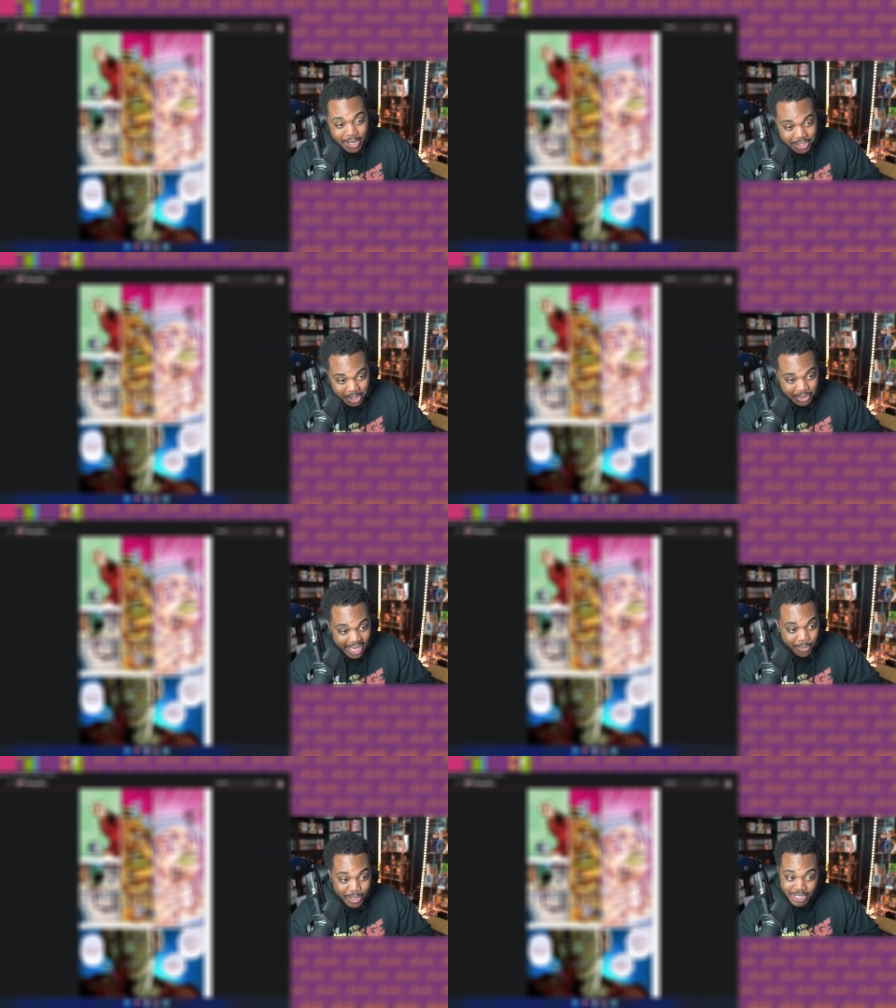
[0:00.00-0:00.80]

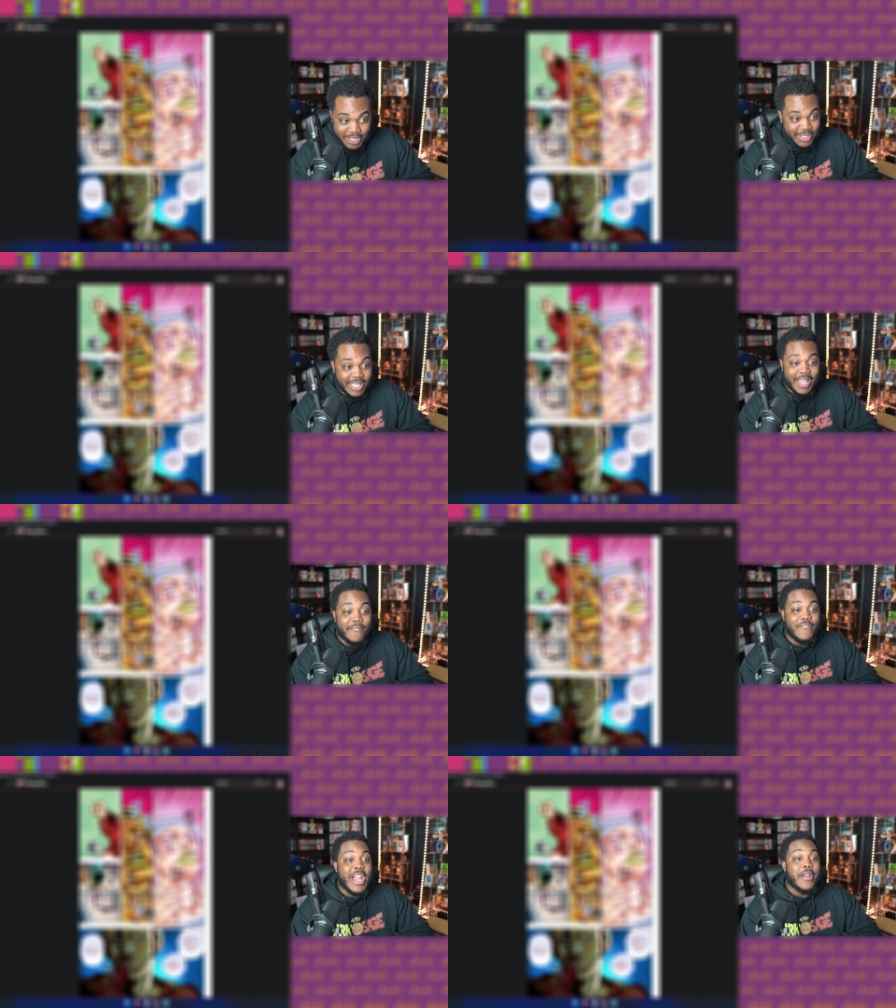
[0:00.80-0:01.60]
Josuke, which is looking
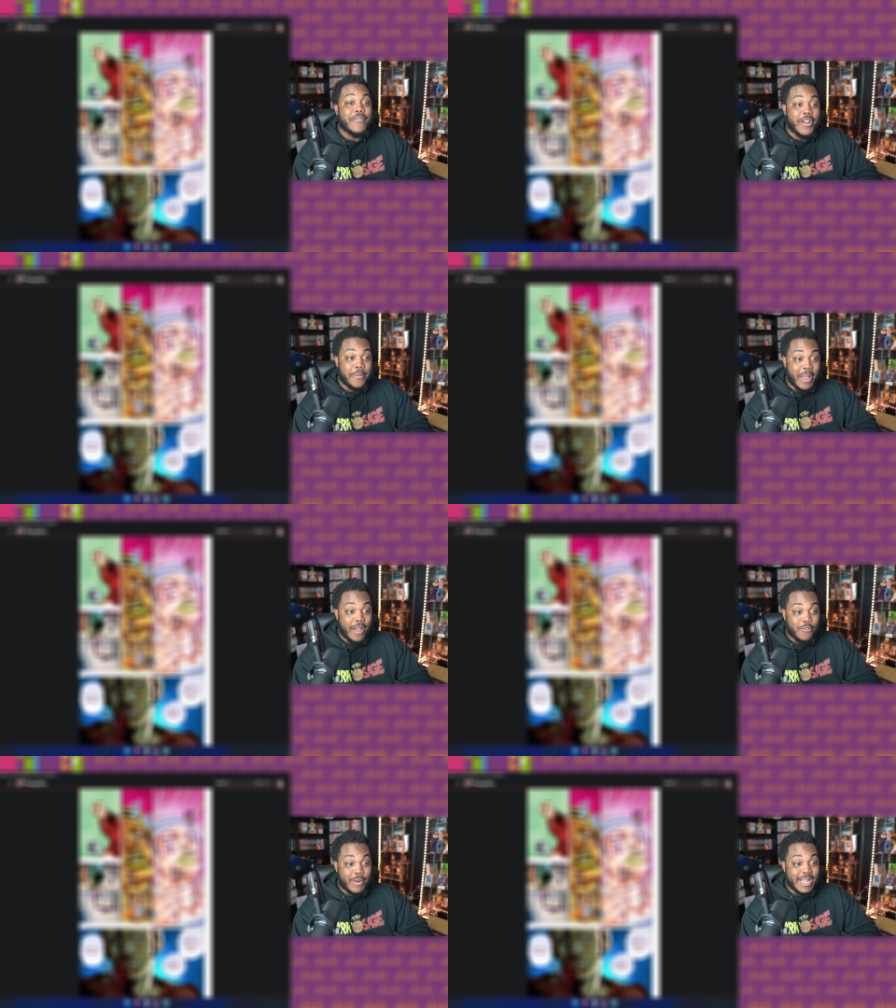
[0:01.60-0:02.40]
very, very
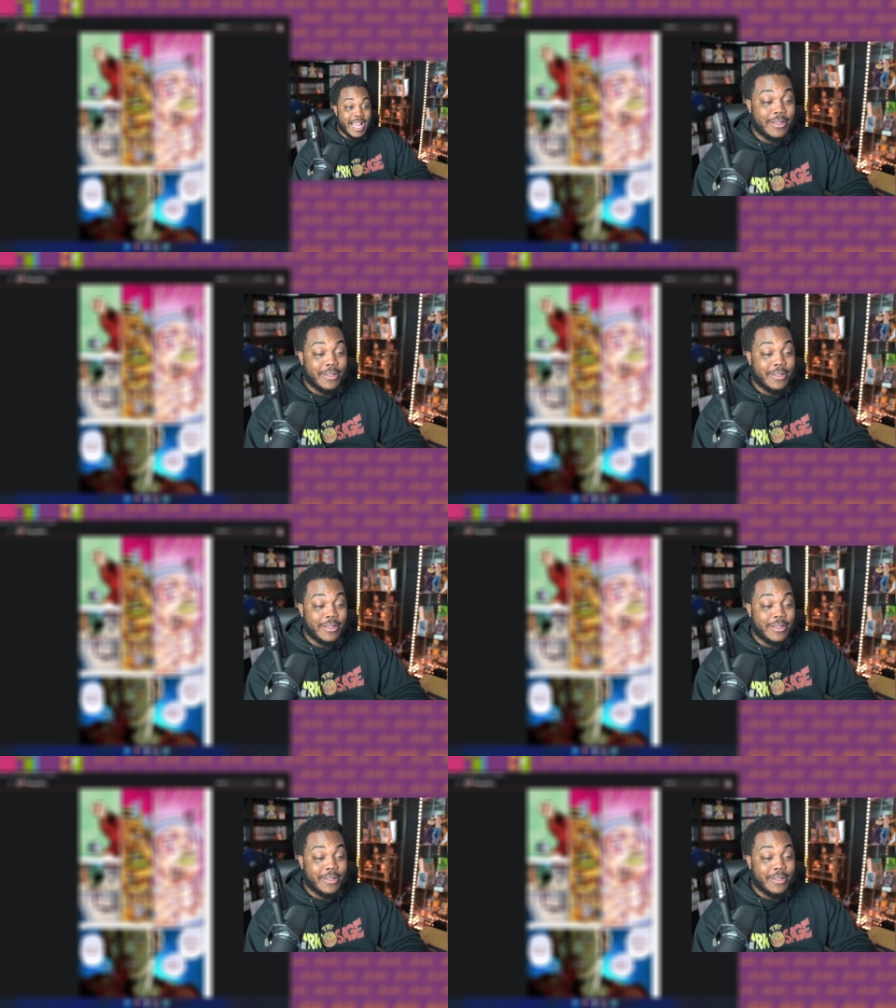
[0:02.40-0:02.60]
painful right now.